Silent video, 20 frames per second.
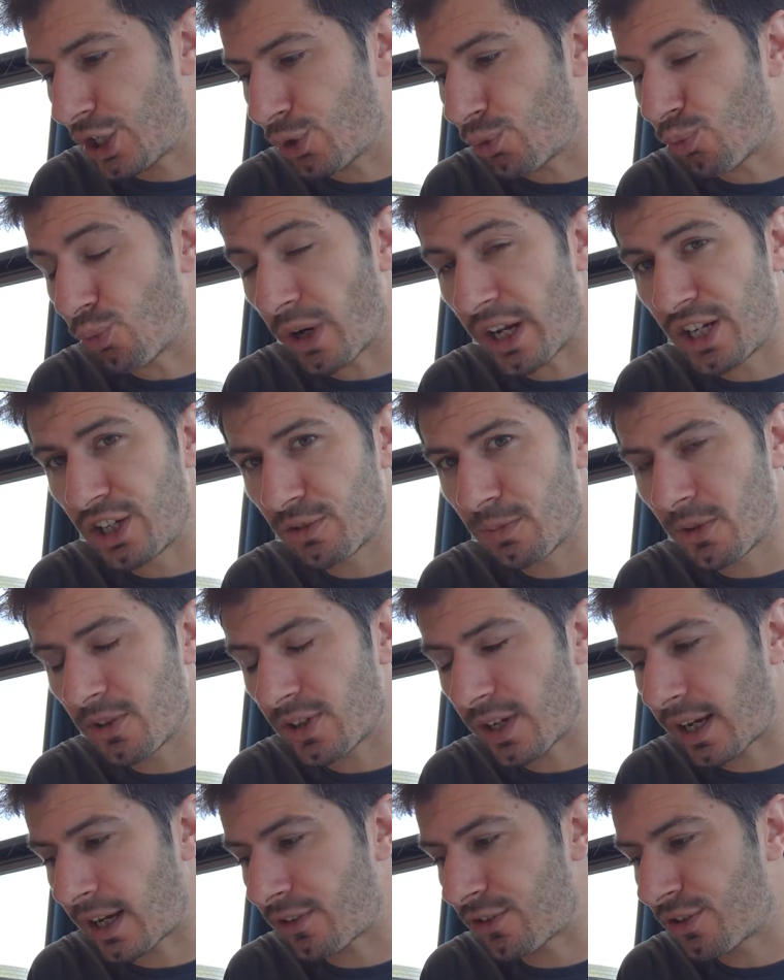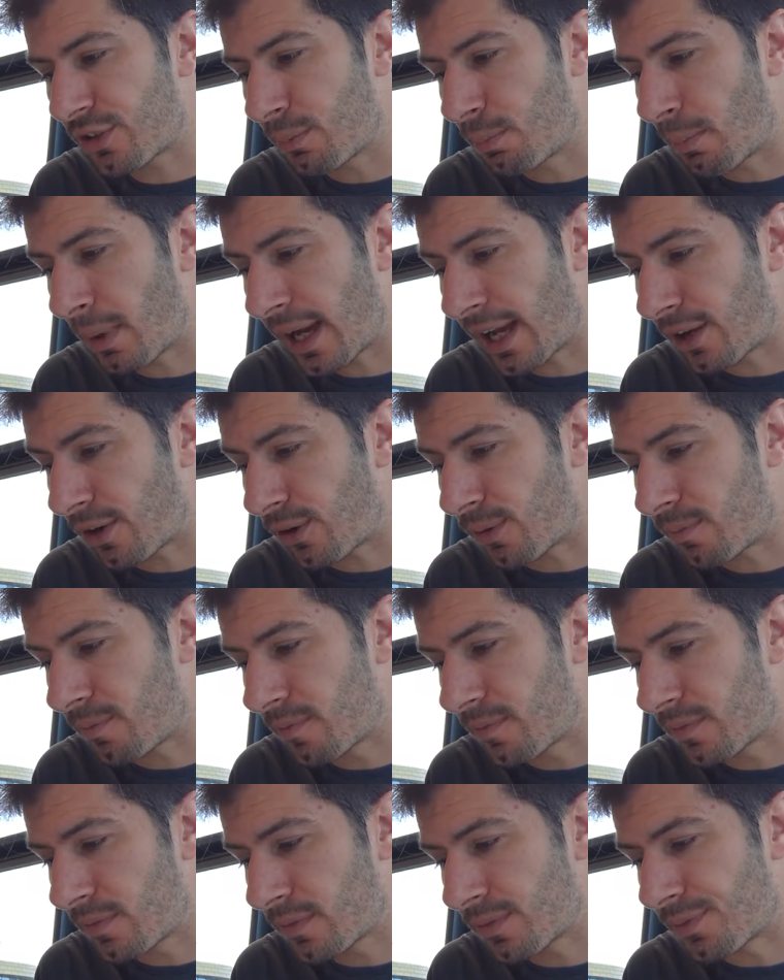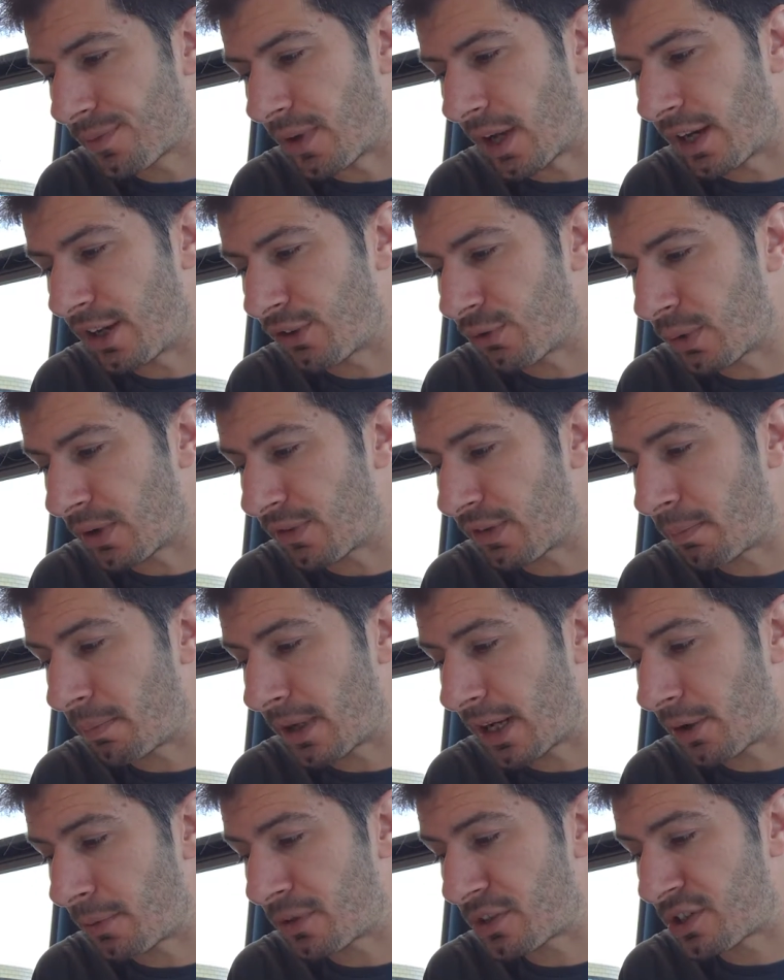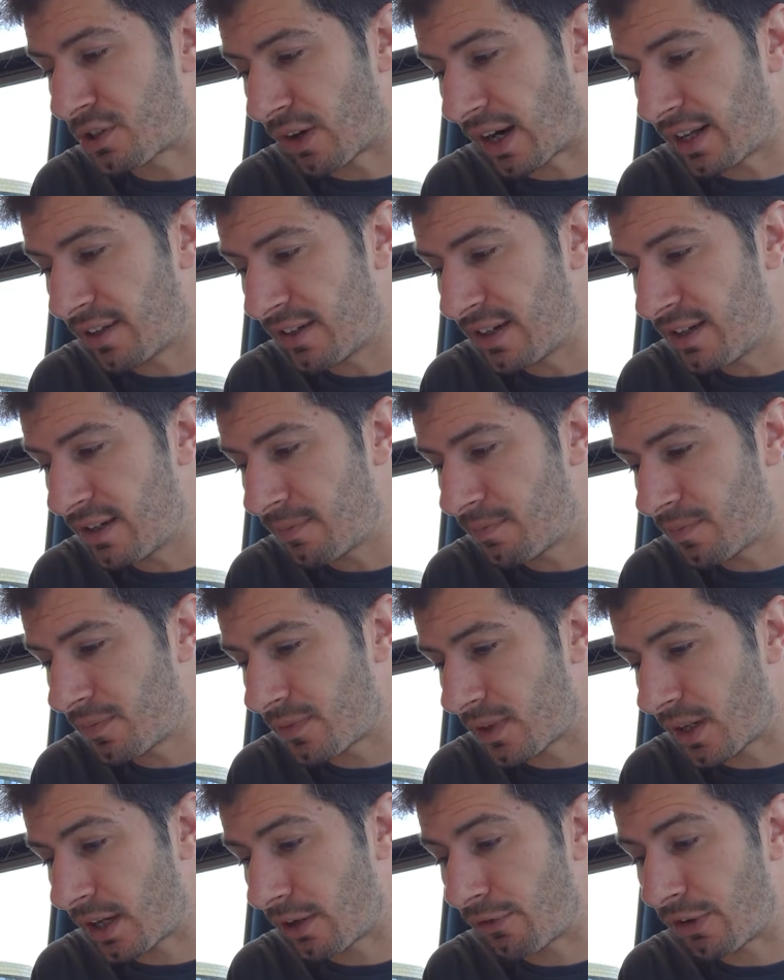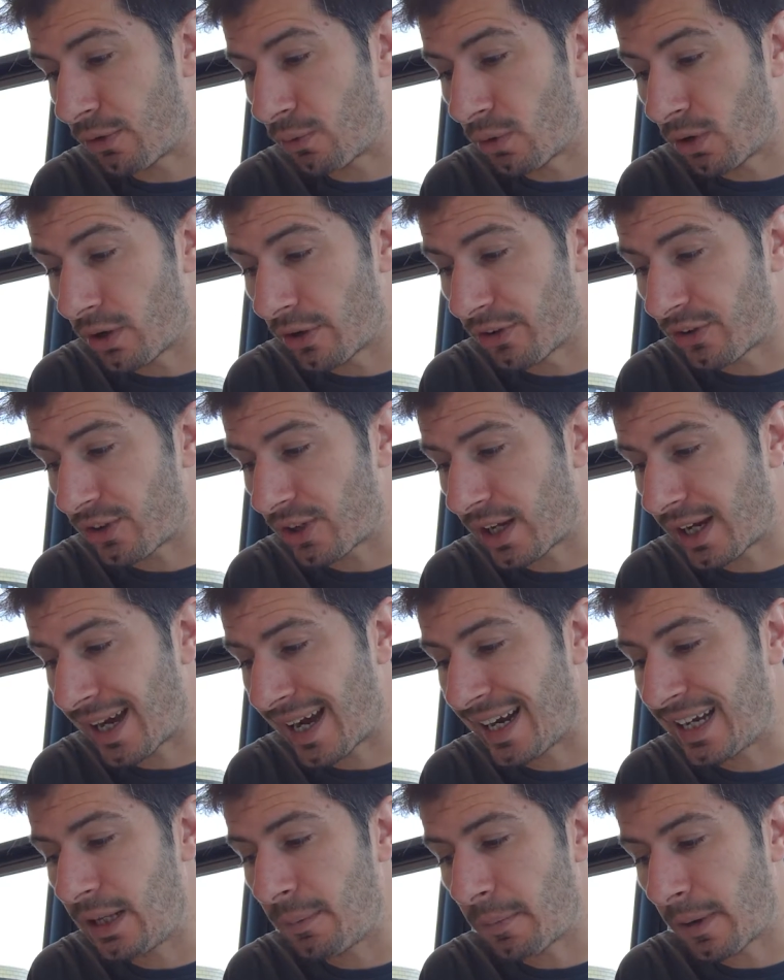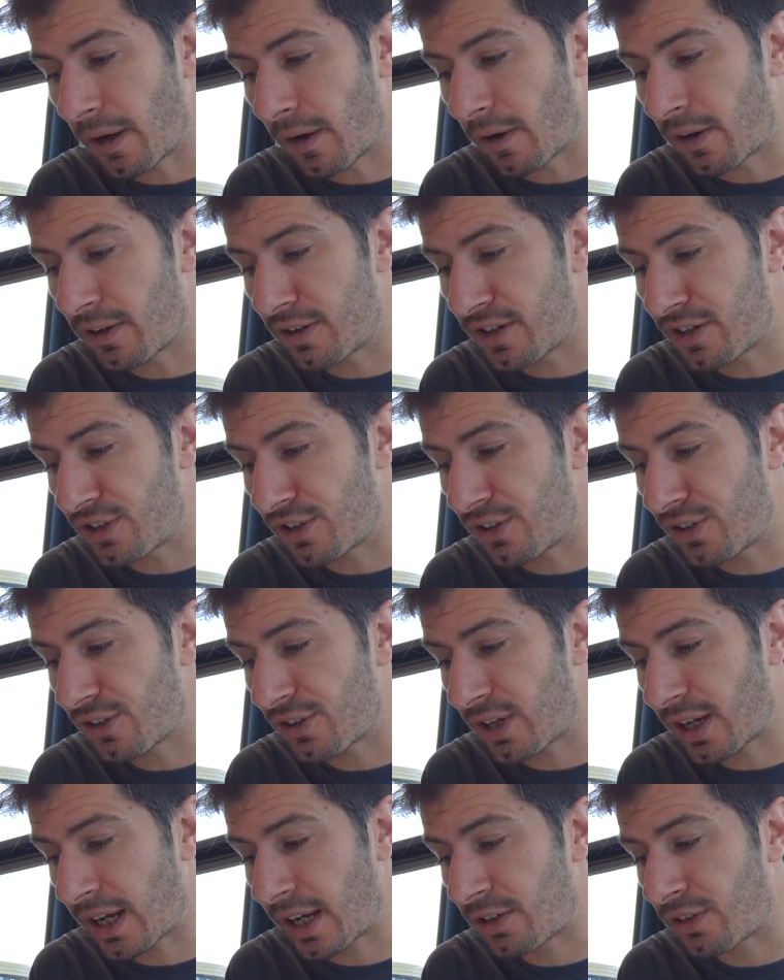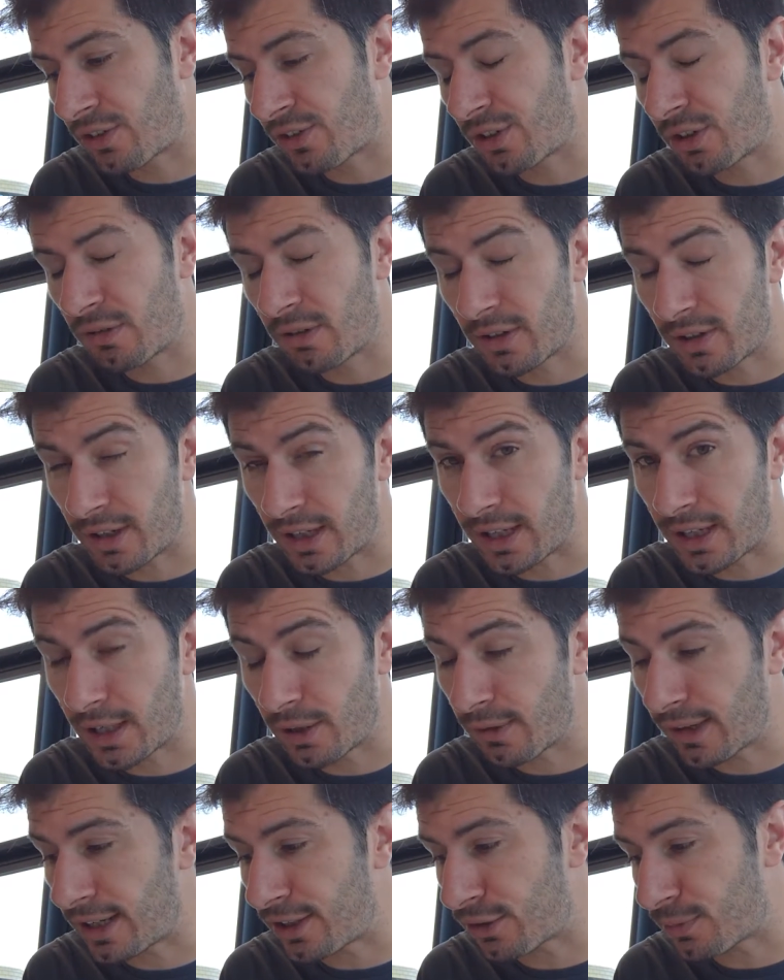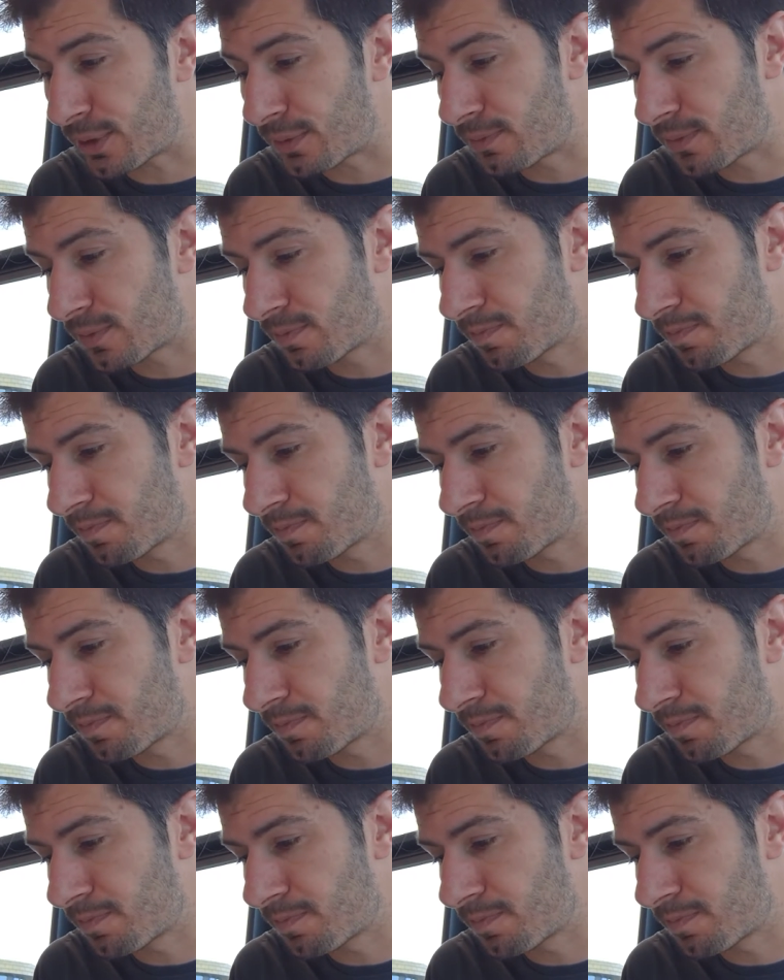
Arrangements as to bail, that is whether bail was granted, and if it was, any bail conditions and surety arrangement.